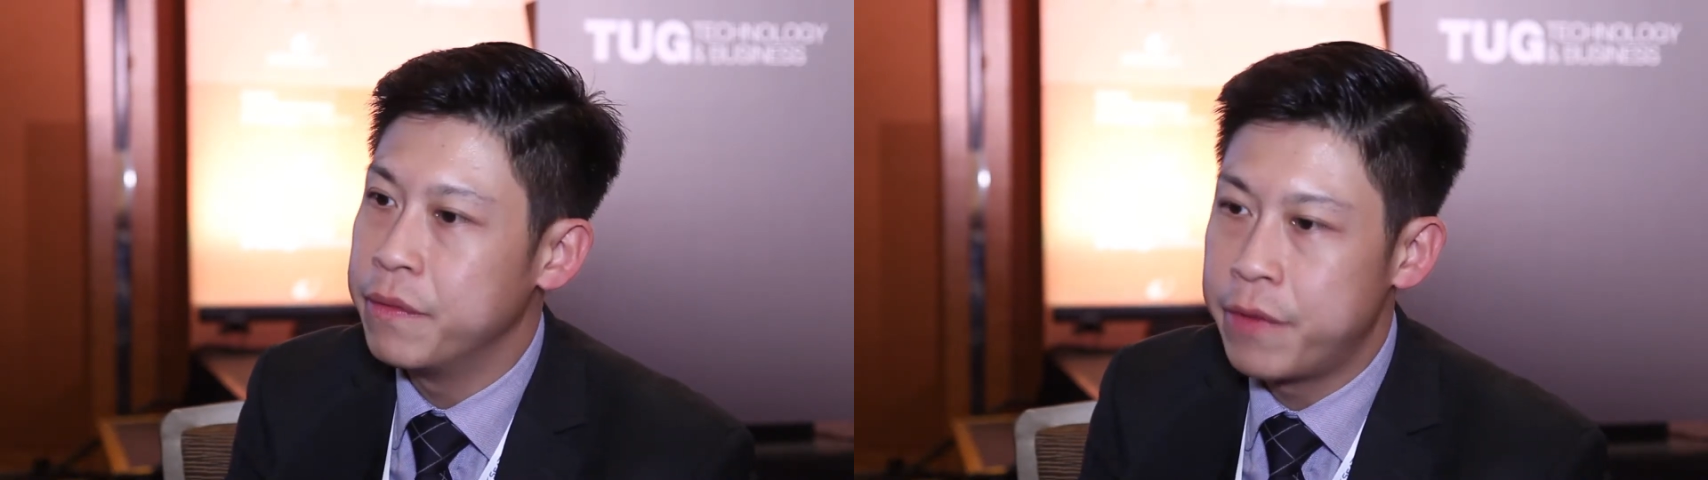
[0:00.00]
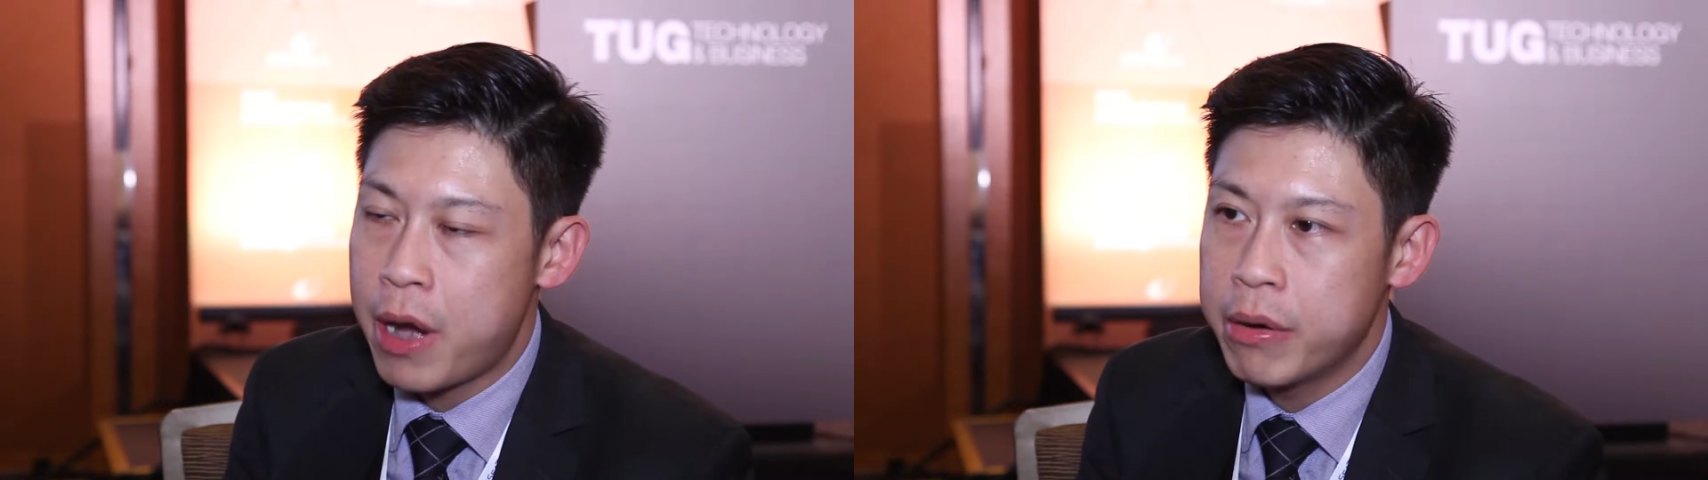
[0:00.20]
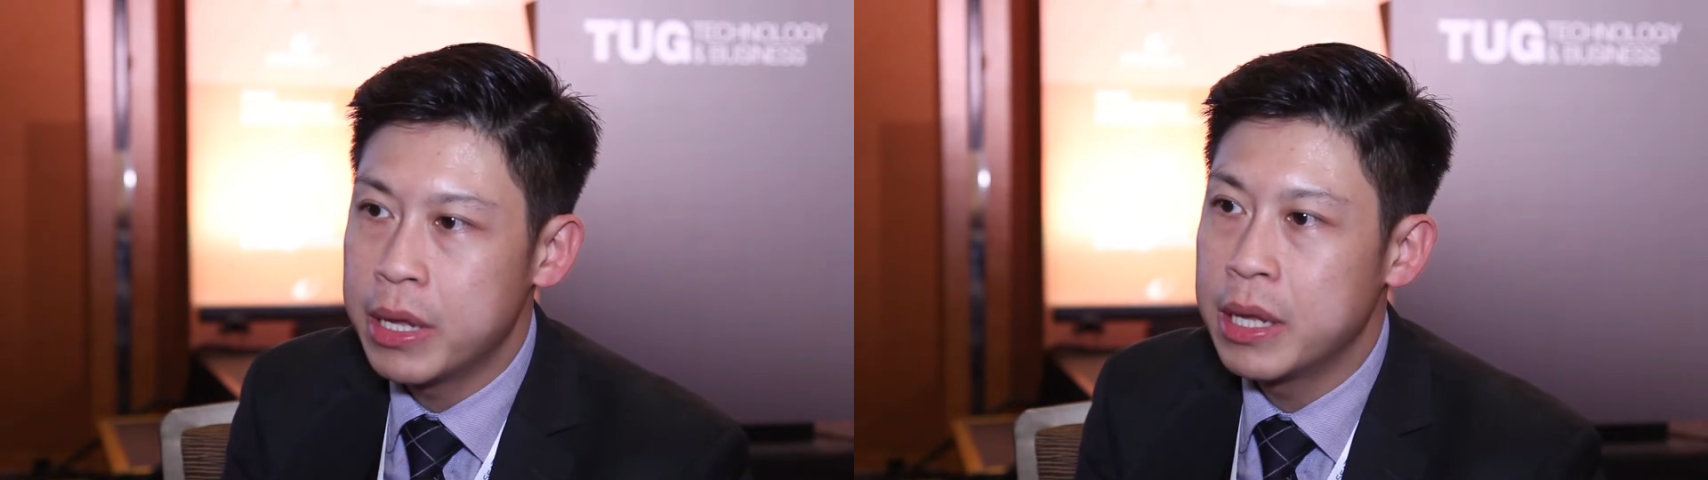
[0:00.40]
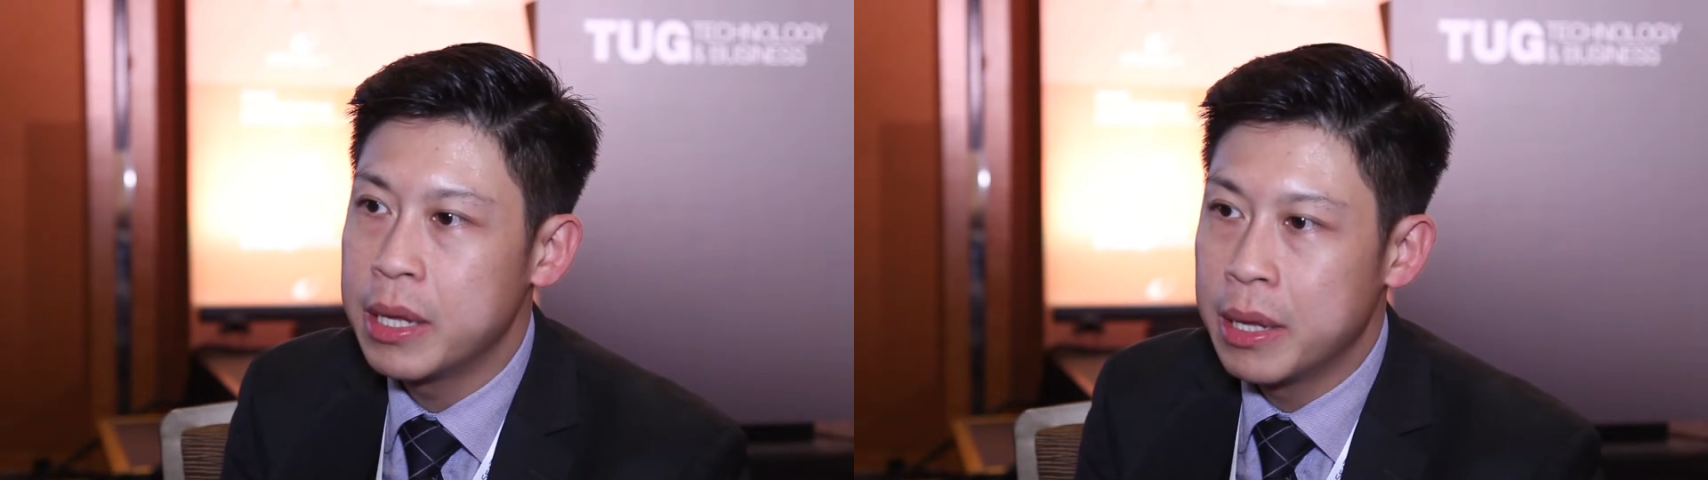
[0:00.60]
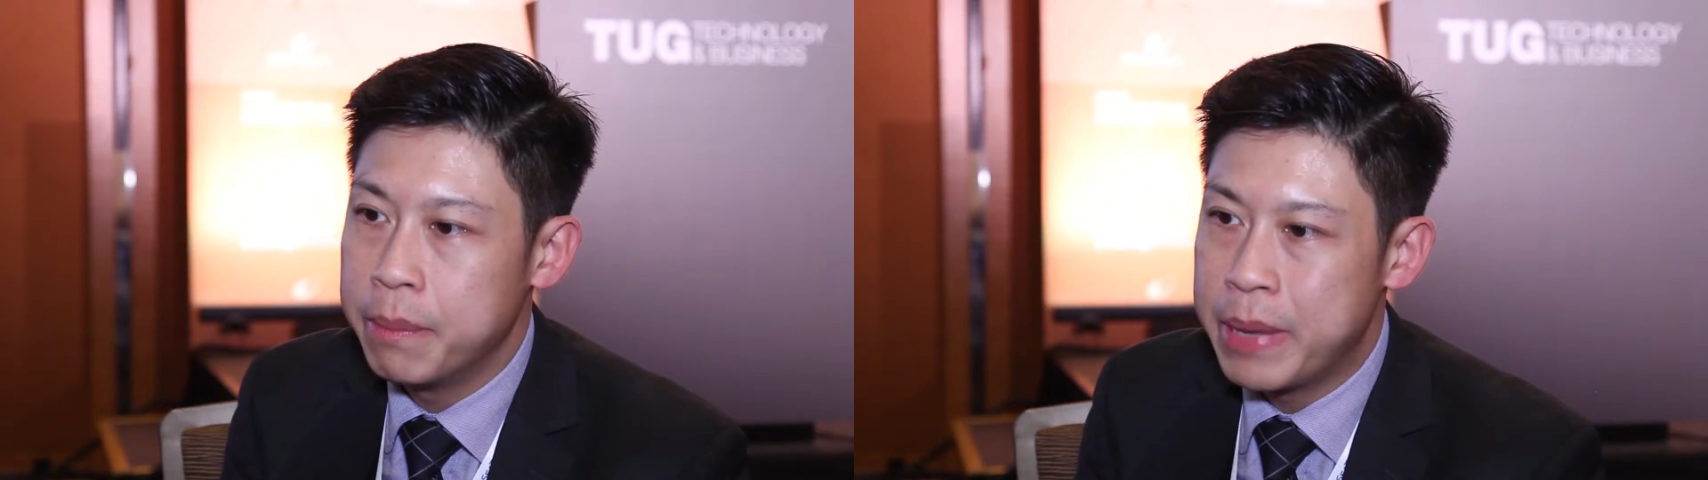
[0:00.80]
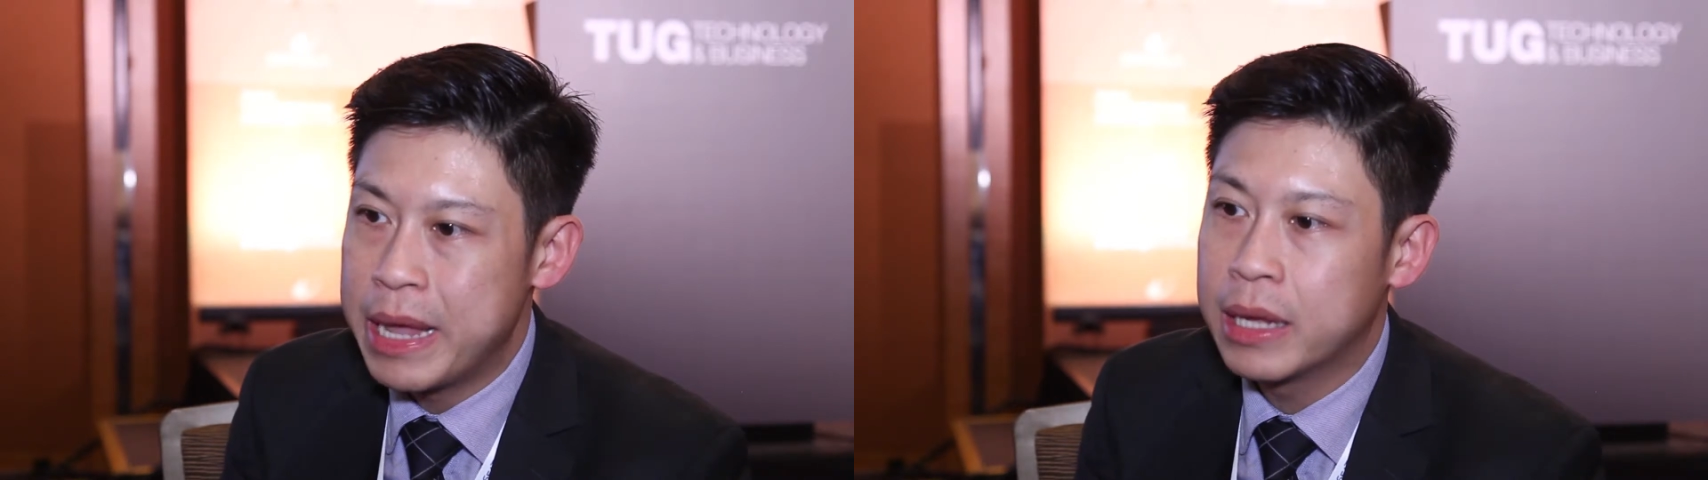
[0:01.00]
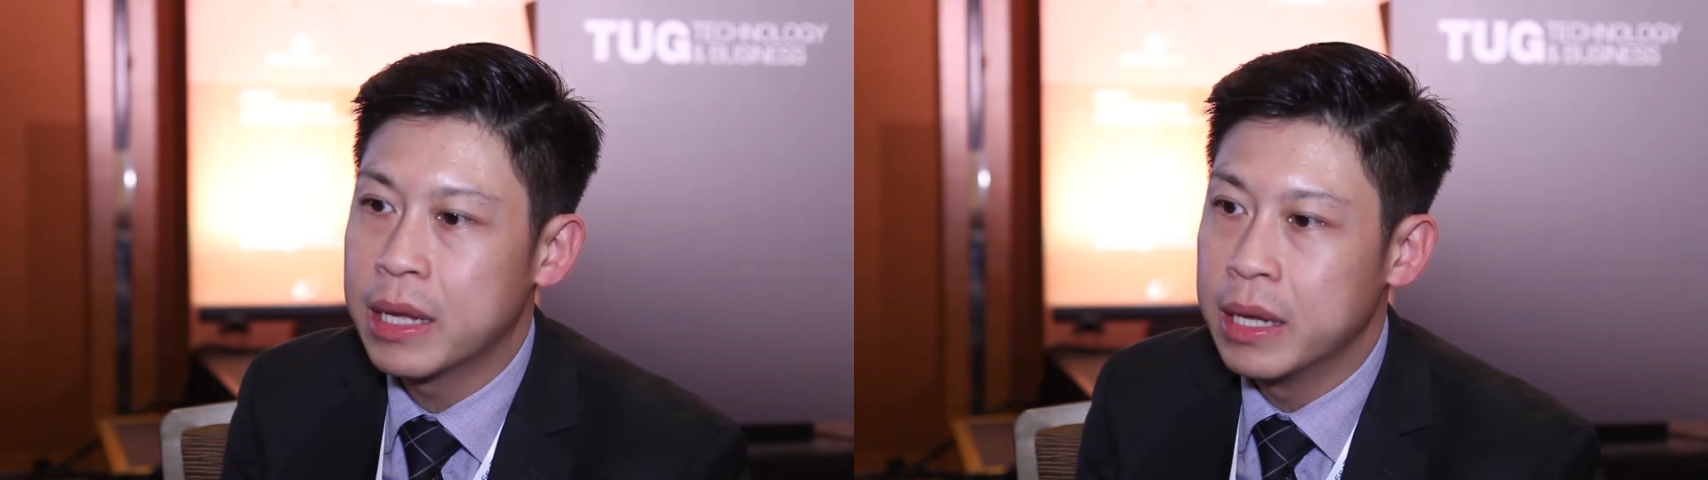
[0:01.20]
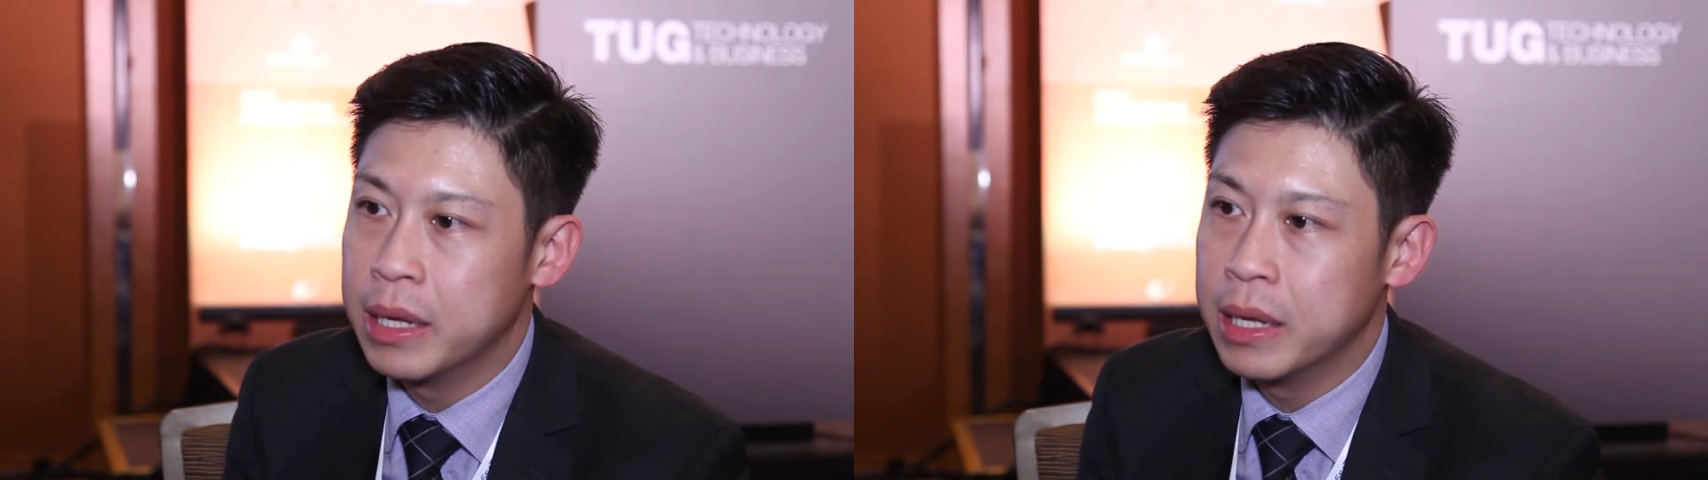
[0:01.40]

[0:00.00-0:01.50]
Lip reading: very big